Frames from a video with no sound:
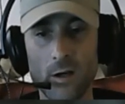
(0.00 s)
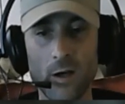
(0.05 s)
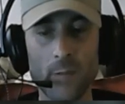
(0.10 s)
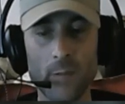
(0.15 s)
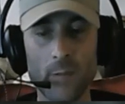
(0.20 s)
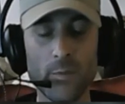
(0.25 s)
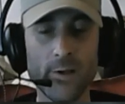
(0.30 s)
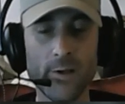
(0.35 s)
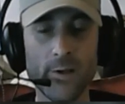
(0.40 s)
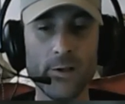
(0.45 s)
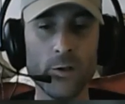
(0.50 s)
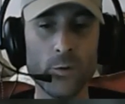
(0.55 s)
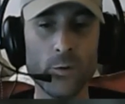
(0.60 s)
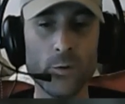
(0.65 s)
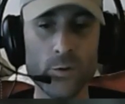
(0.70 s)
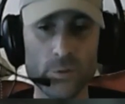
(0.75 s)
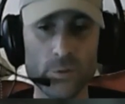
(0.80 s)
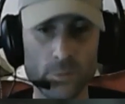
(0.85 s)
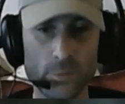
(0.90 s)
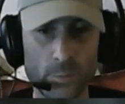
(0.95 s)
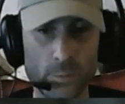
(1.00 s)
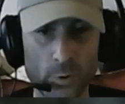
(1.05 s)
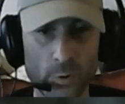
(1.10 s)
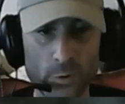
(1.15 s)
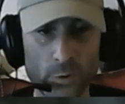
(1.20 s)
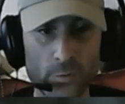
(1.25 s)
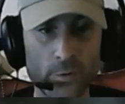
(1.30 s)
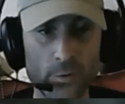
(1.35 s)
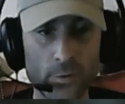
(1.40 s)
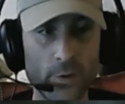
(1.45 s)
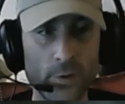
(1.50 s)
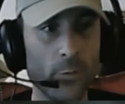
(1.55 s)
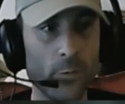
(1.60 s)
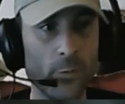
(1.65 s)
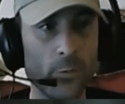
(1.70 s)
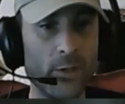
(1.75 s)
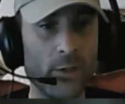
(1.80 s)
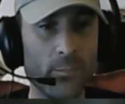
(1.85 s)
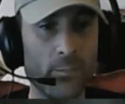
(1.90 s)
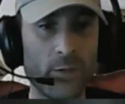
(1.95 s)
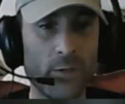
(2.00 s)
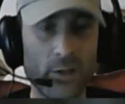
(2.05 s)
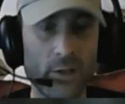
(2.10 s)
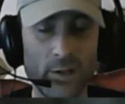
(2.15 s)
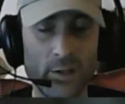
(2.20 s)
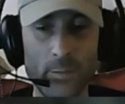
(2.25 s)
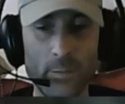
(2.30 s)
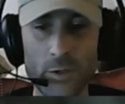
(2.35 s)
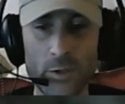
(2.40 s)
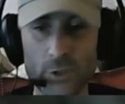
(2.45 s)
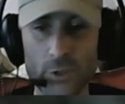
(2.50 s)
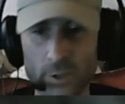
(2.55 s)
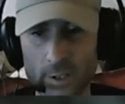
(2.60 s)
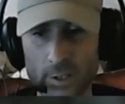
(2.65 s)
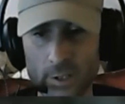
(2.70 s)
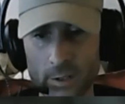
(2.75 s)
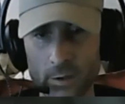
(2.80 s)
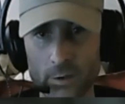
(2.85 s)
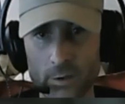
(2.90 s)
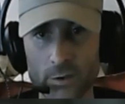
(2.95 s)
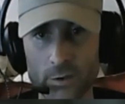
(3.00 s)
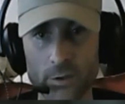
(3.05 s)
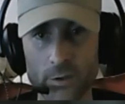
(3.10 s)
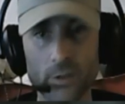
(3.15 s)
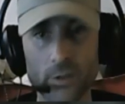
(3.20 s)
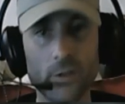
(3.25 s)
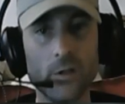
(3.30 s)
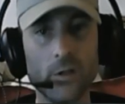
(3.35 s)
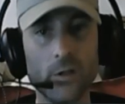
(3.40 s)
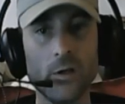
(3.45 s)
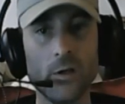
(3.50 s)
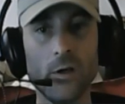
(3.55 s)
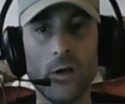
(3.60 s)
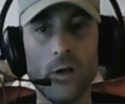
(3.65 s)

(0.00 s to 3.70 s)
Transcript: I played Logan's Loophole for a little bit, but it limits your character.